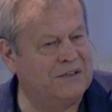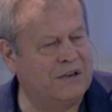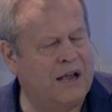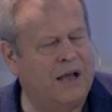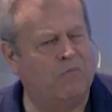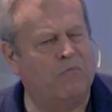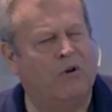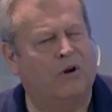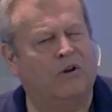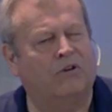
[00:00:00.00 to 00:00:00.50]

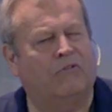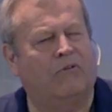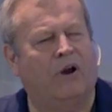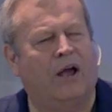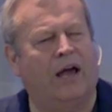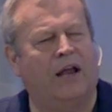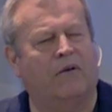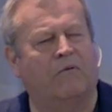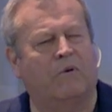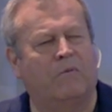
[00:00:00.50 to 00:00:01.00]
I'm going to
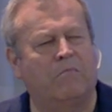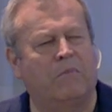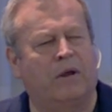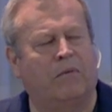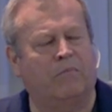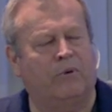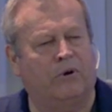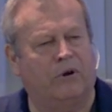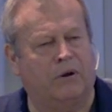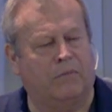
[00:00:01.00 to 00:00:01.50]
try to
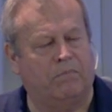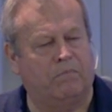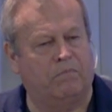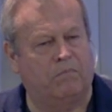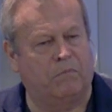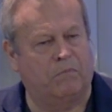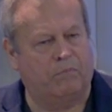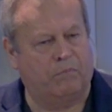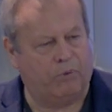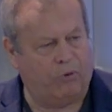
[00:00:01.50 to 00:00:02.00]
remember to
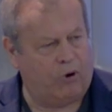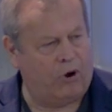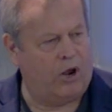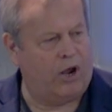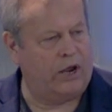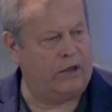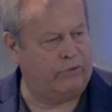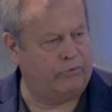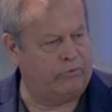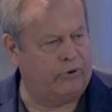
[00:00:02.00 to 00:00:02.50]

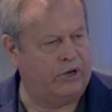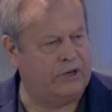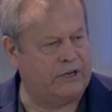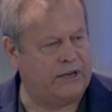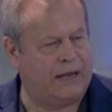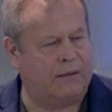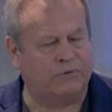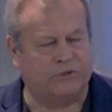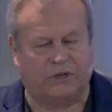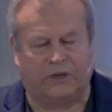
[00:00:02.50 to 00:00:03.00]
pray three
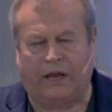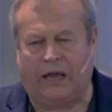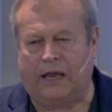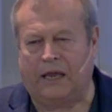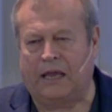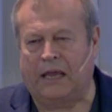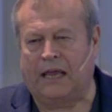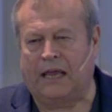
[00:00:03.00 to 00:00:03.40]
times a day.